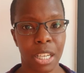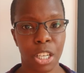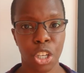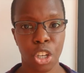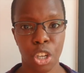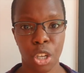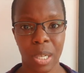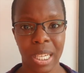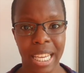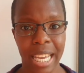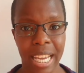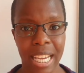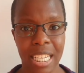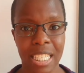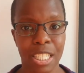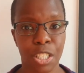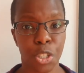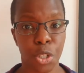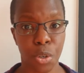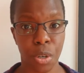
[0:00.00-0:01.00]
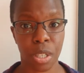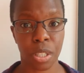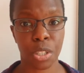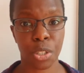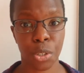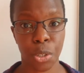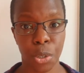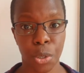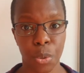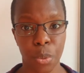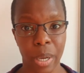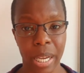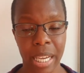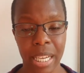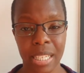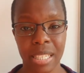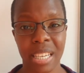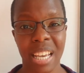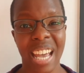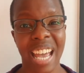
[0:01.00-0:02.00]
Q&As during the 2
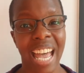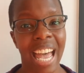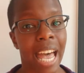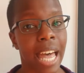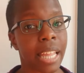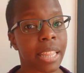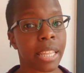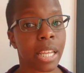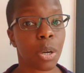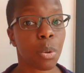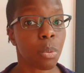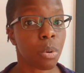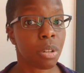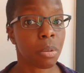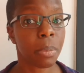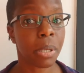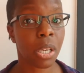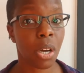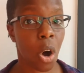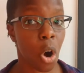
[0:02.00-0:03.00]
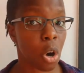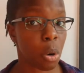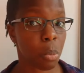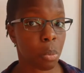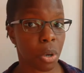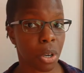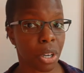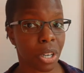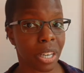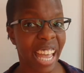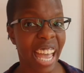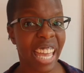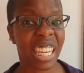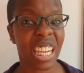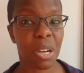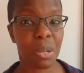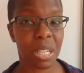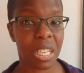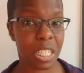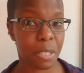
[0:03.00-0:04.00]
weeks, and there will be homework, and
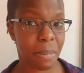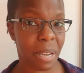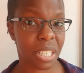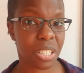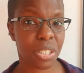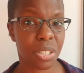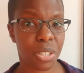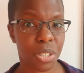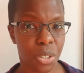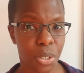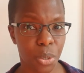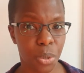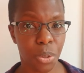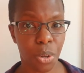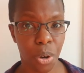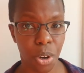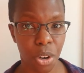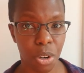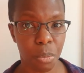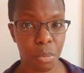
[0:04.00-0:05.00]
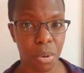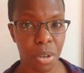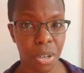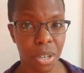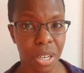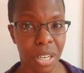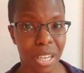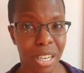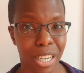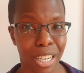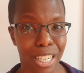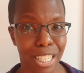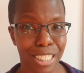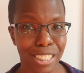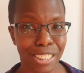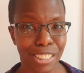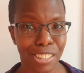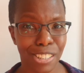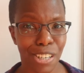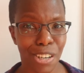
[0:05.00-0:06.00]
they'll expect you to do the homework.
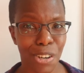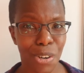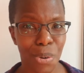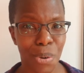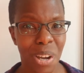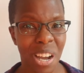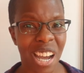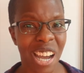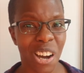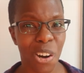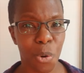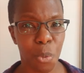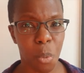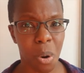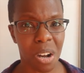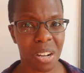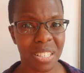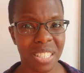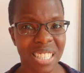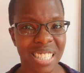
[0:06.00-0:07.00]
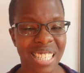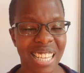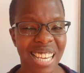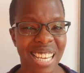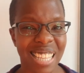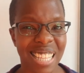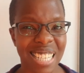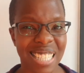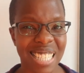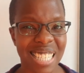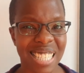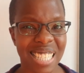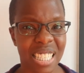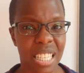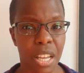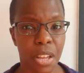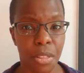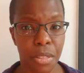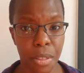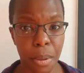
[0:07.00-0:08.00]
So whilst this isn't
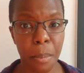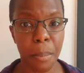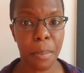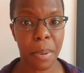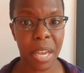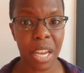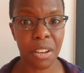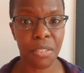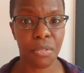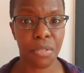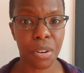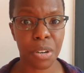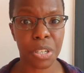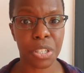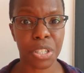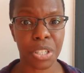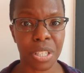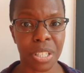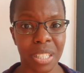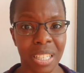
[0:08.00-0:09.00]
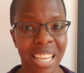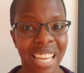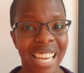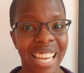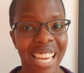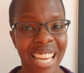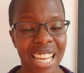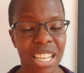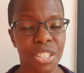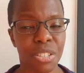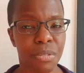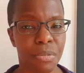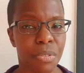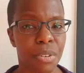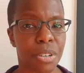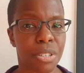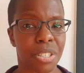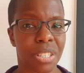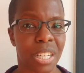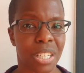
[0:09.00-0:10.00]
the big version, it's a
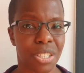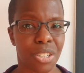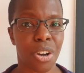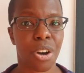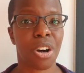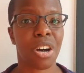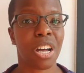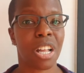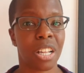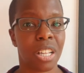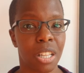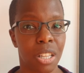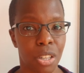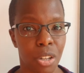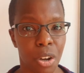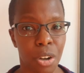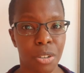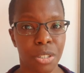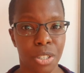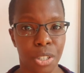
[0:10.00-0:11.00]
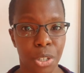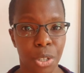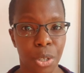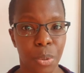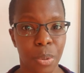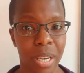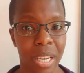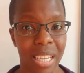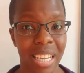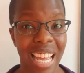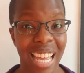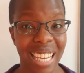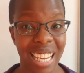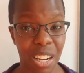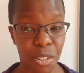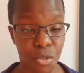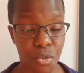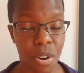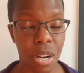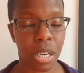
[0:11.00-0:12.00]
version that's got a lot to it, and I
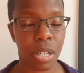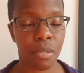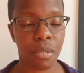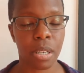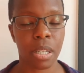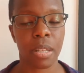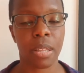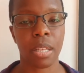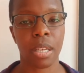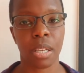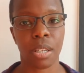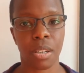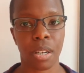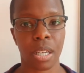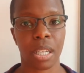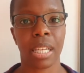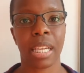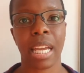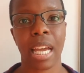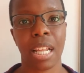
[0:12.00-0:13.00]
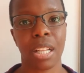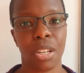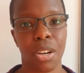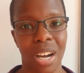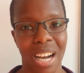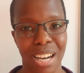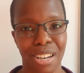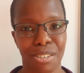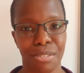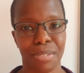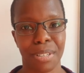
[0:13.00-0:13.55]
really think you're going to get a lot out of